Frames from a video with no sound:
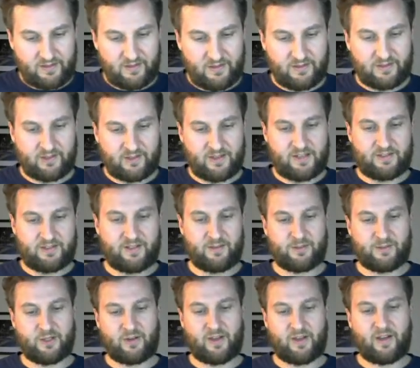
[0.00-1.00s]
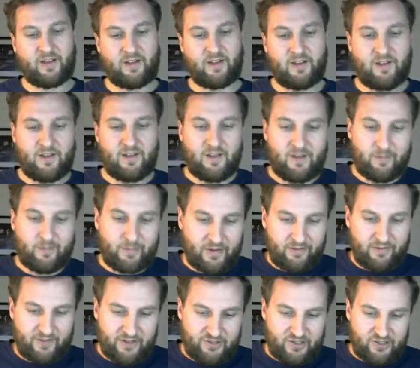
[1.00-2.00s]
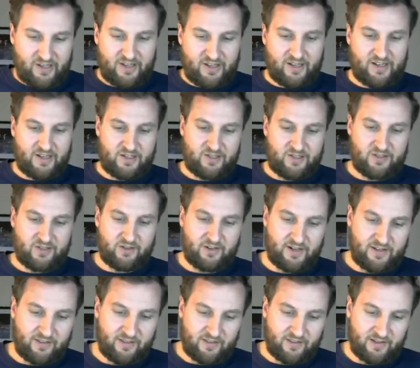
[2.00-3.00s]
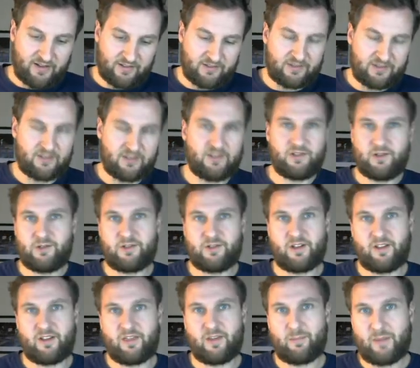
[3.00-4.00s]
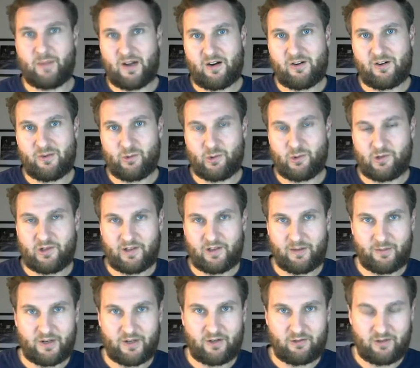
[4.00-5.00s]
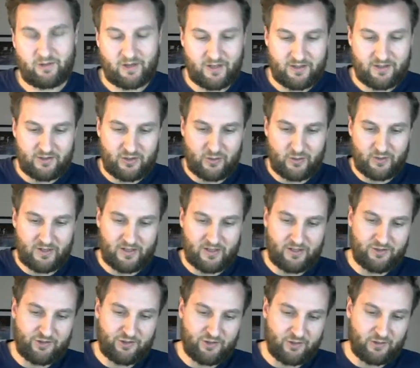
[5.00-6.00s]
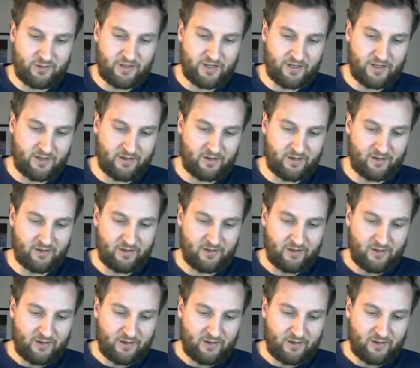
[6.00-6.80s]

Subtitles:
So that seems okay, but if I try to integrate this using the power rule, I'm going to run into an issue here